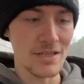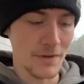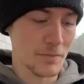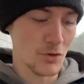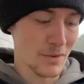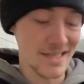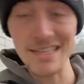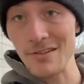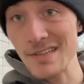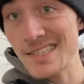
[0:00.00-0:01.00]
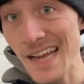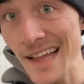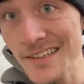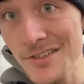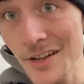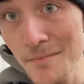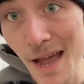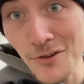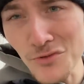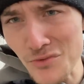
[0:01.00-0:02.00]
Just flipping through, we can see there's a silencer on the
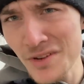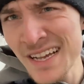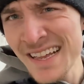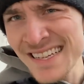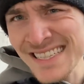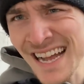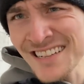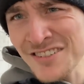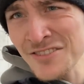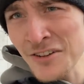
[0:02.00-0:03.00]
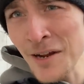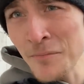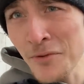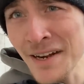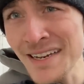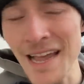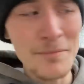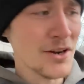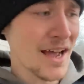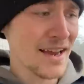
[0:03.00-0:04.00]
back. Oof, that silencer's looking pretty
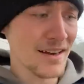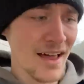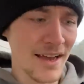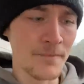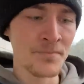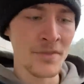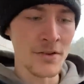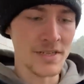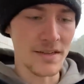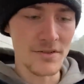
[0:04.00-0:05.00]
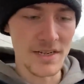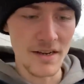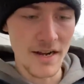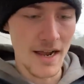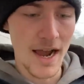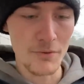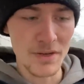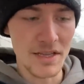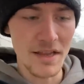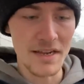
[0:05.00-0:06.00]
damn good, I ain't gonna lie. And there's a gun I
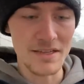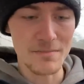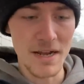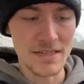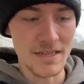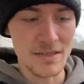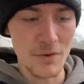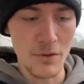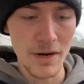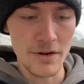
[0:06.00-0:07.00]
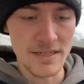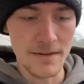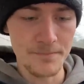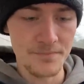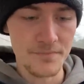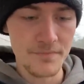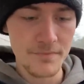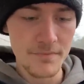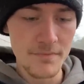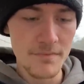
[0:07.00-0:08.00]
really like in this magazine as well. Where is it?
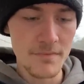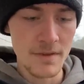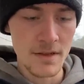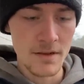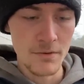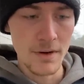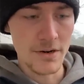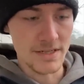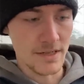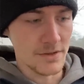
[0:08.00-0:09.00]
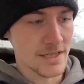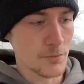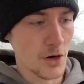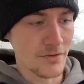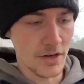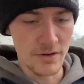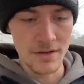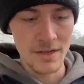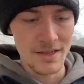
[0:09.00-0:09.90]
It was somewhere over here.